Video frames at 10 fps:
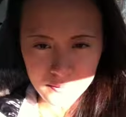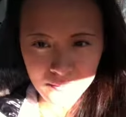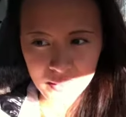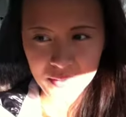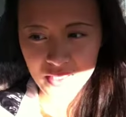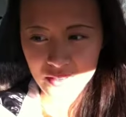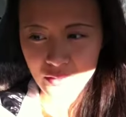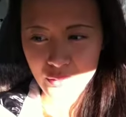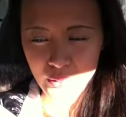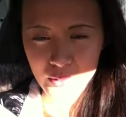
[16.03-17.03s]
maybe
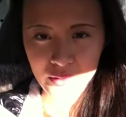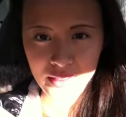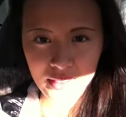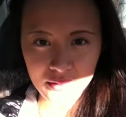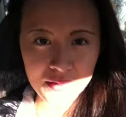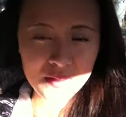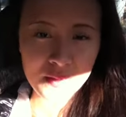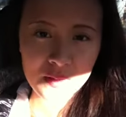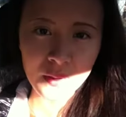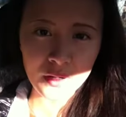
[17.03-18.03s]
throwing a
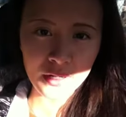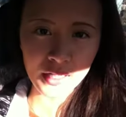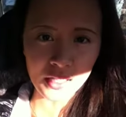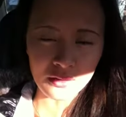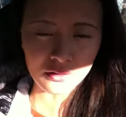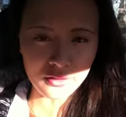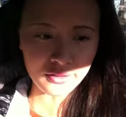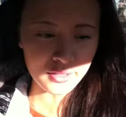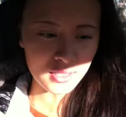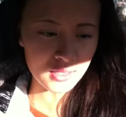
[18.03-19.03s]
Christmas party
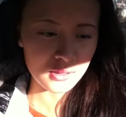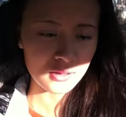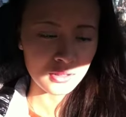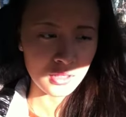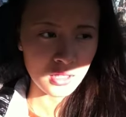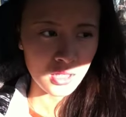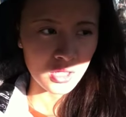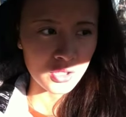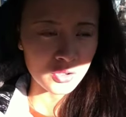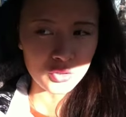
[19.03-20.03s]
or
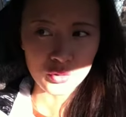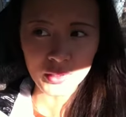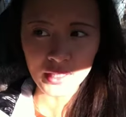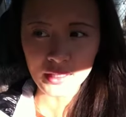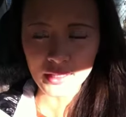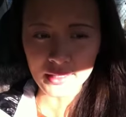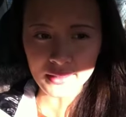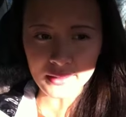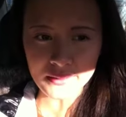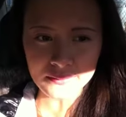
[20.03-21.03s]
doing